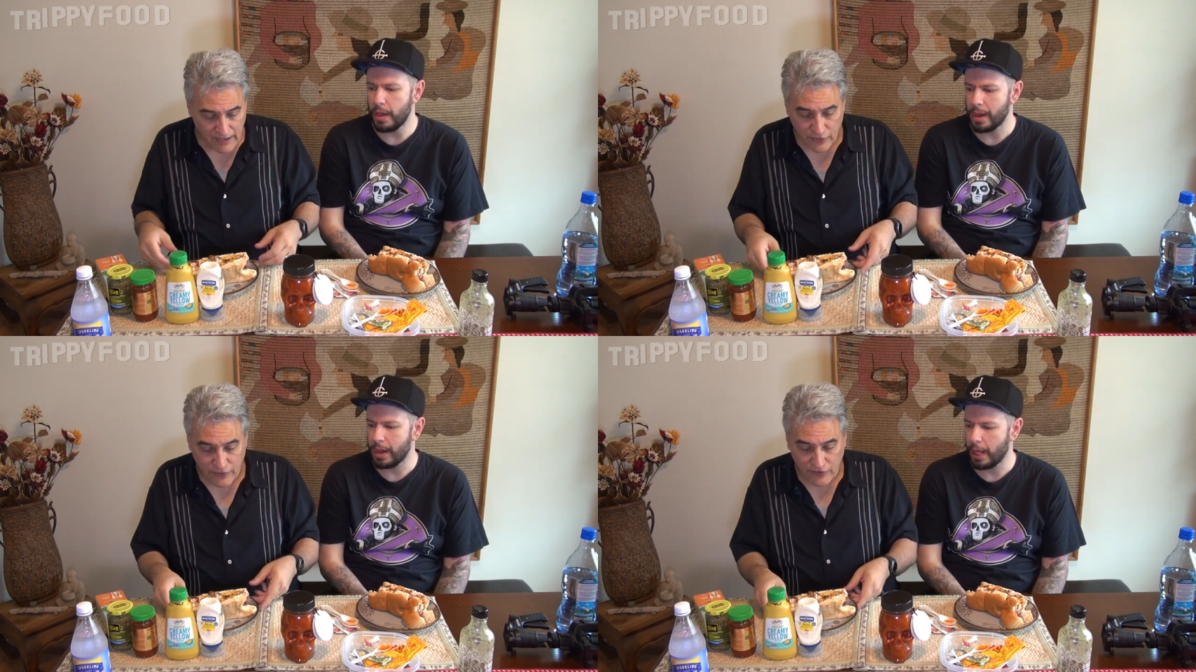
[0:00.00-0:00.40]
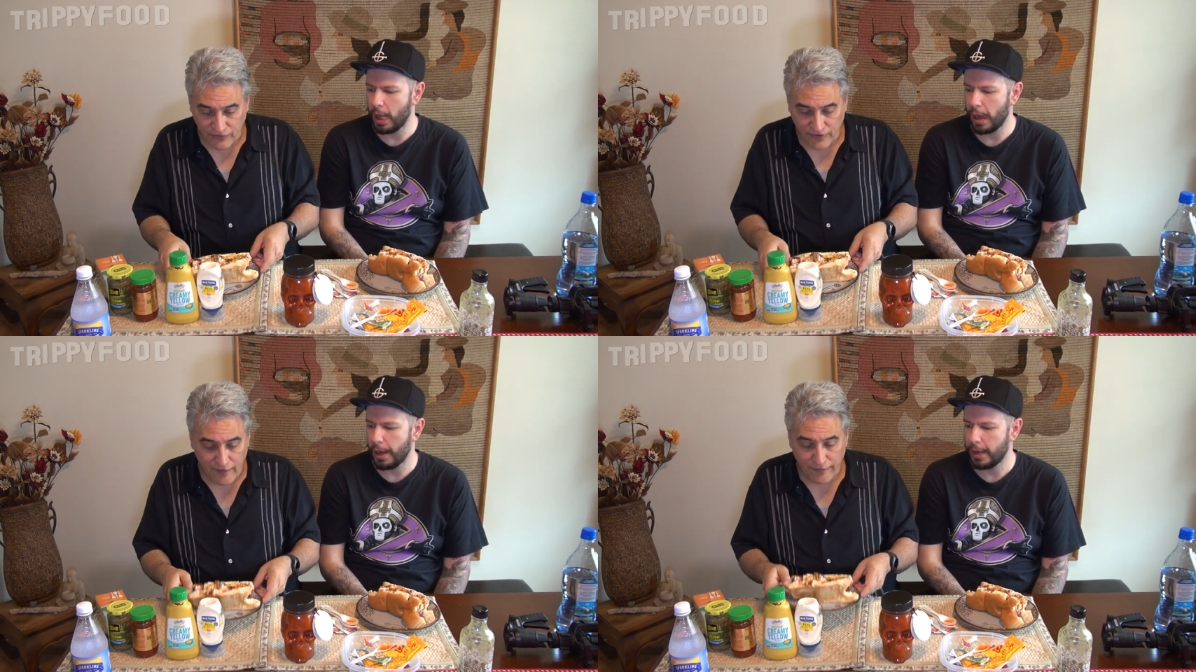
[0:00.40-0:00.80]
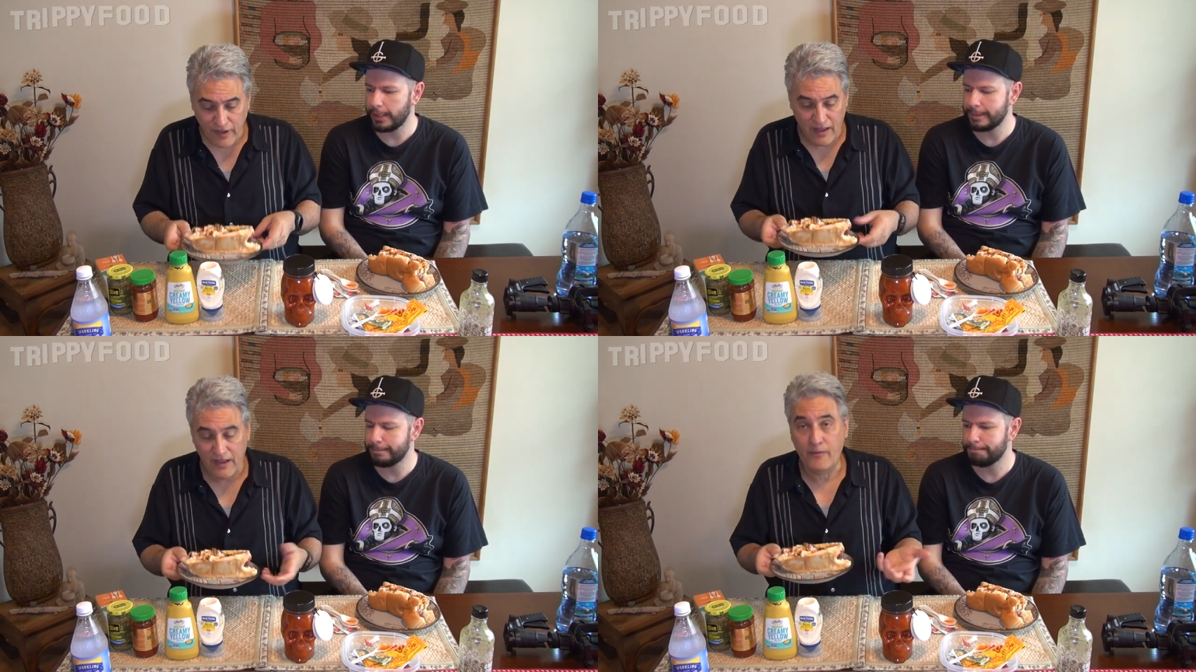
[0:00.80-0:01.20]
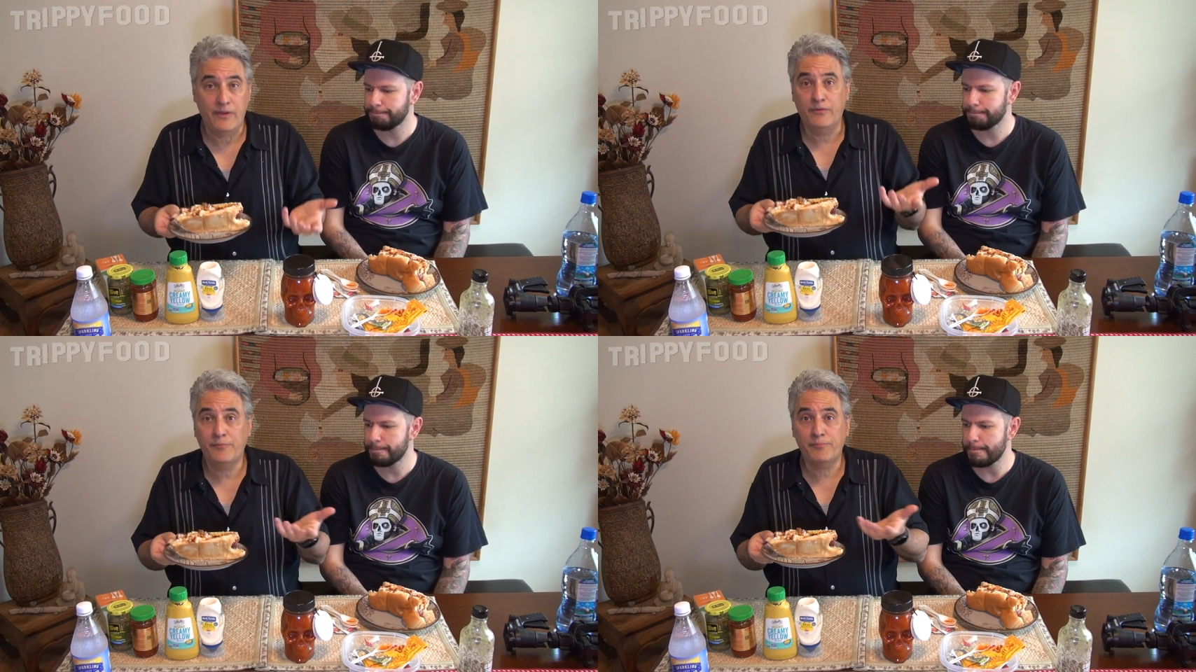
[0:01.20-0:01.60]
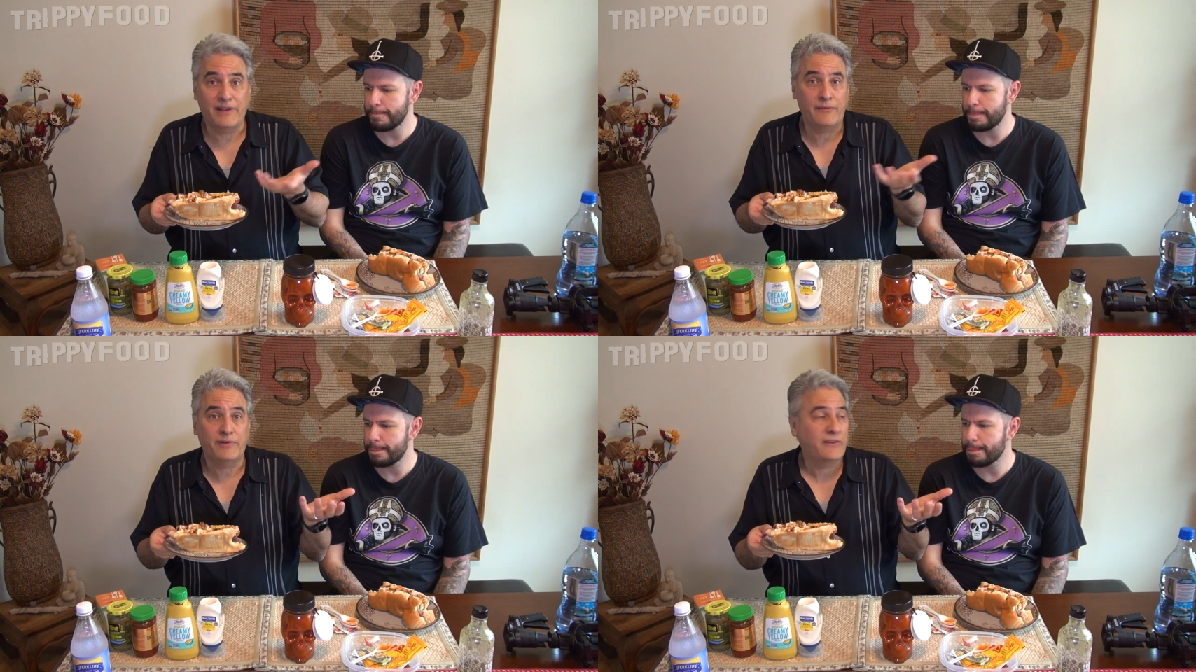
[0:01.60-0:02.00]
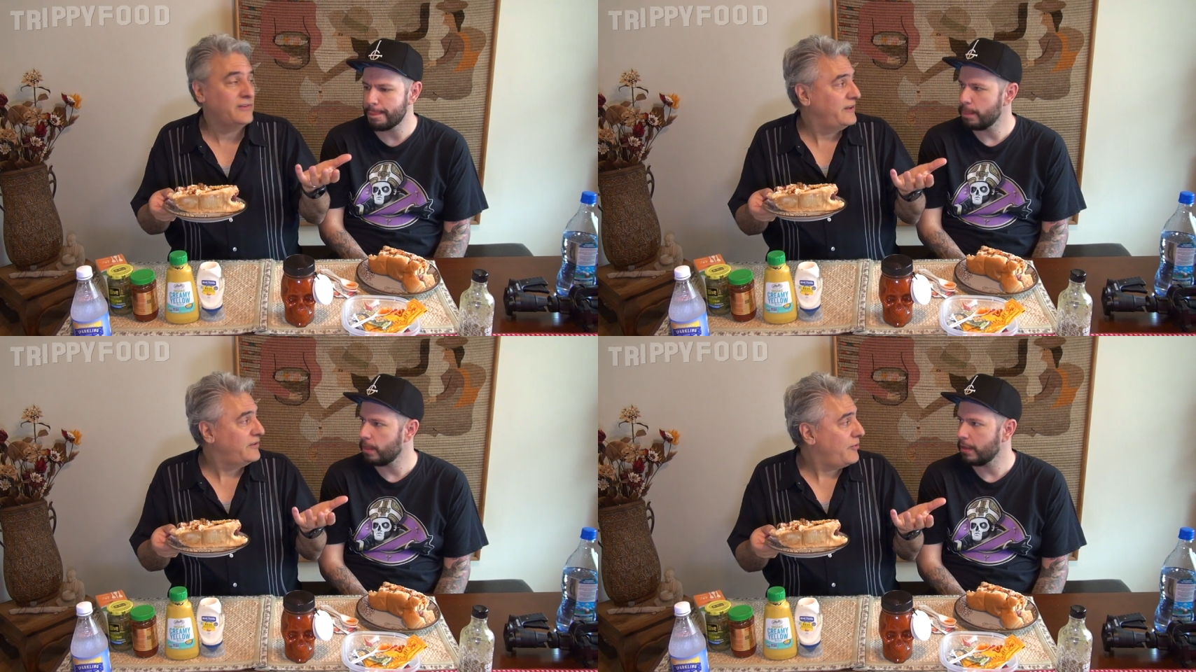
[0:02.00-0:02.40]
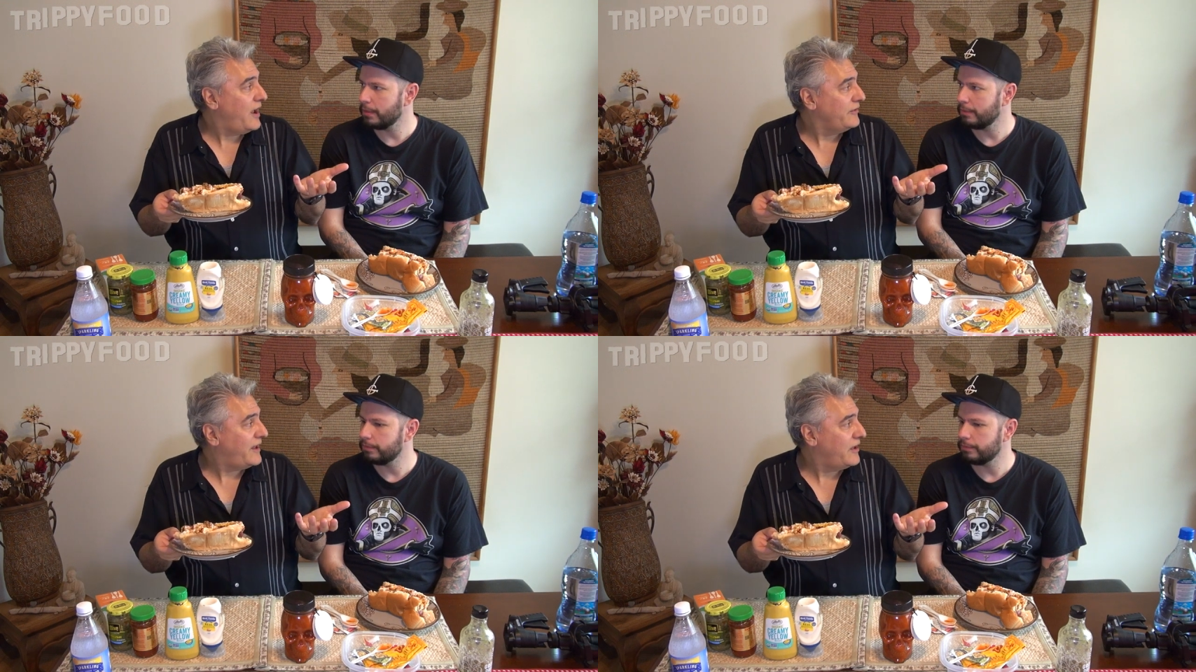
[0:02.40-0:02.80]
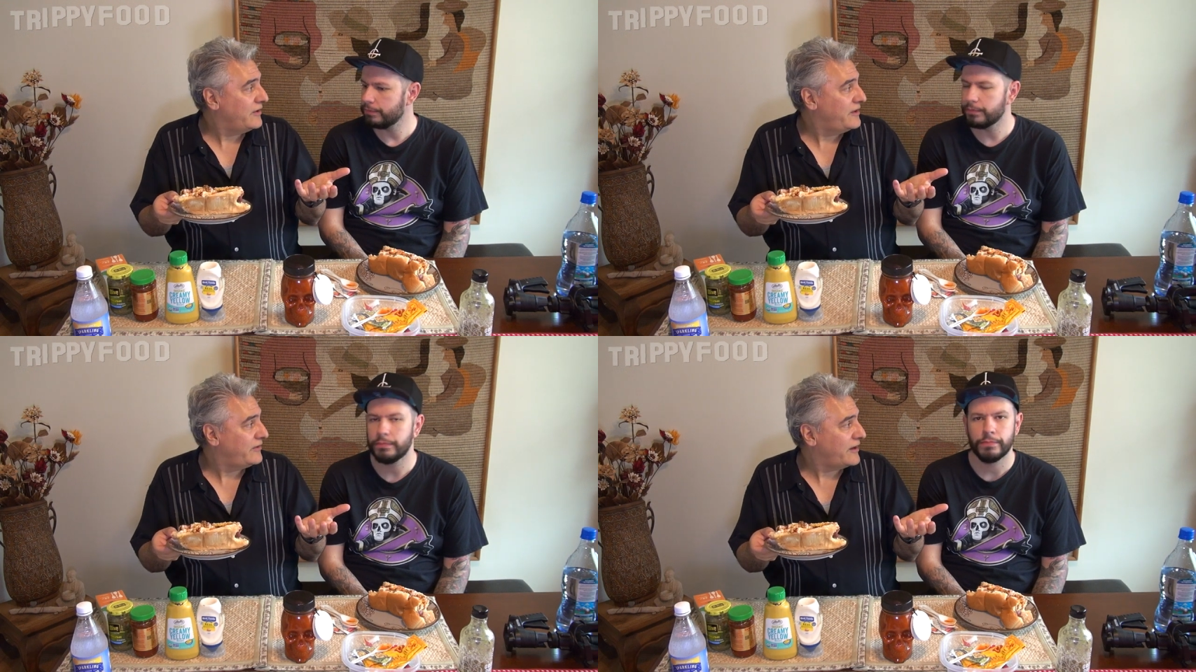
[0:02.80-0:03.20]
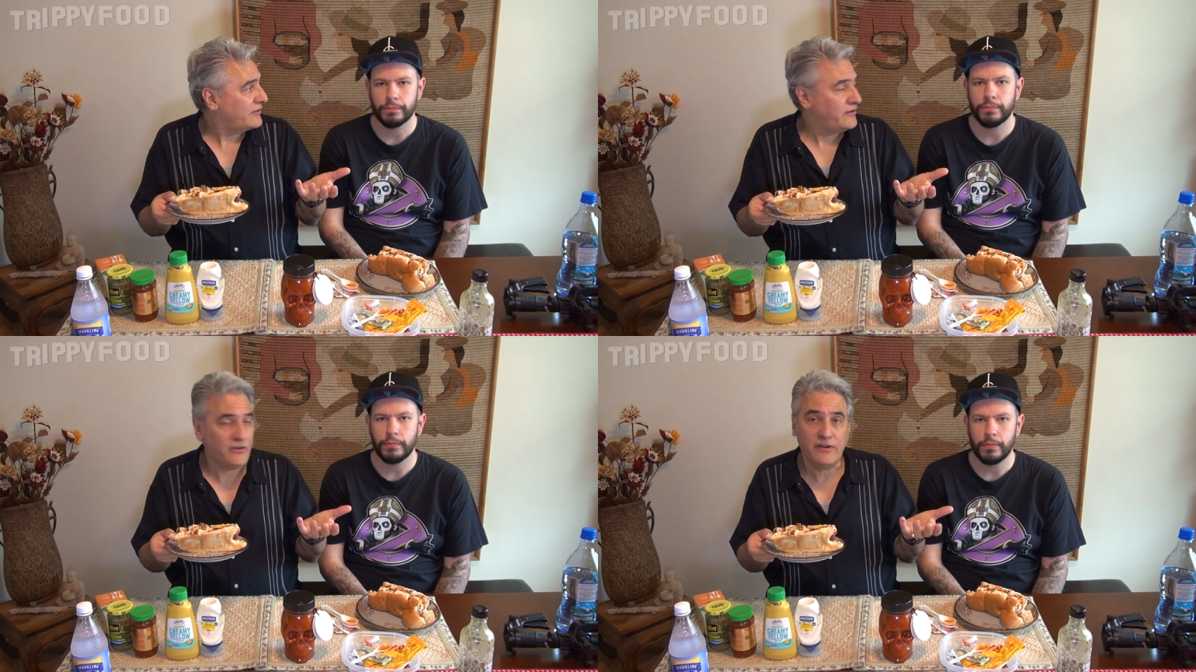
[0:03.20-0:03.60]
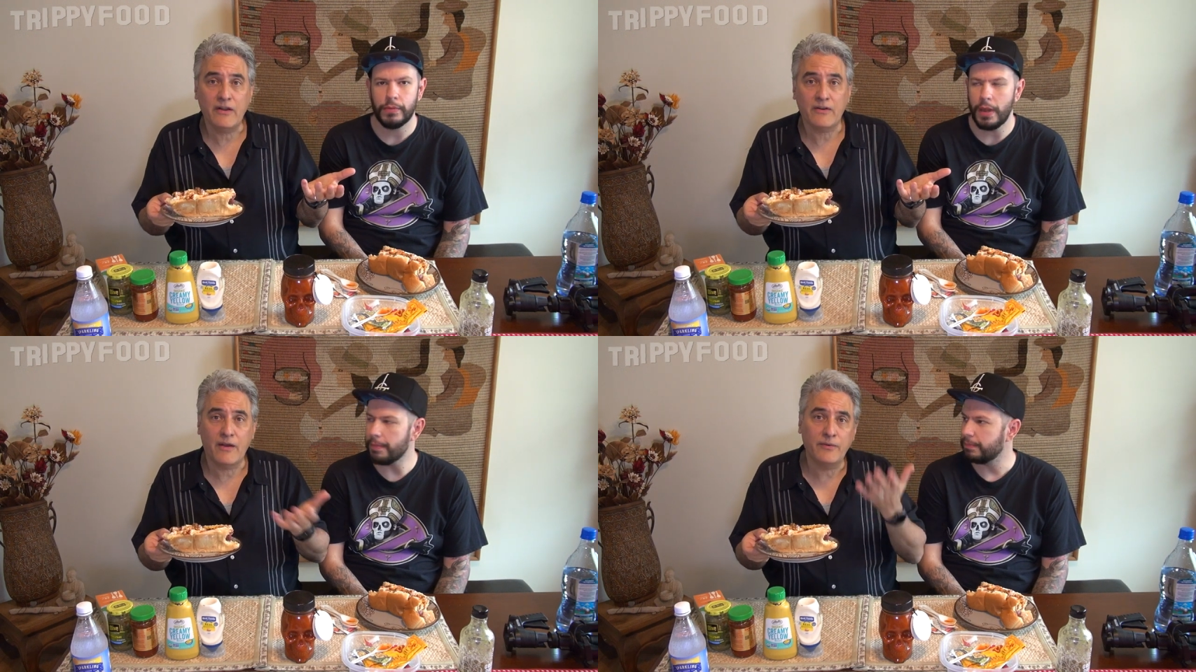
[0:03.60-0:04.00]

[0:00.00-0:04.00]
Speaker 1: Do this yourself. I was pleasantly surprised at how good this actually turned out. Yep.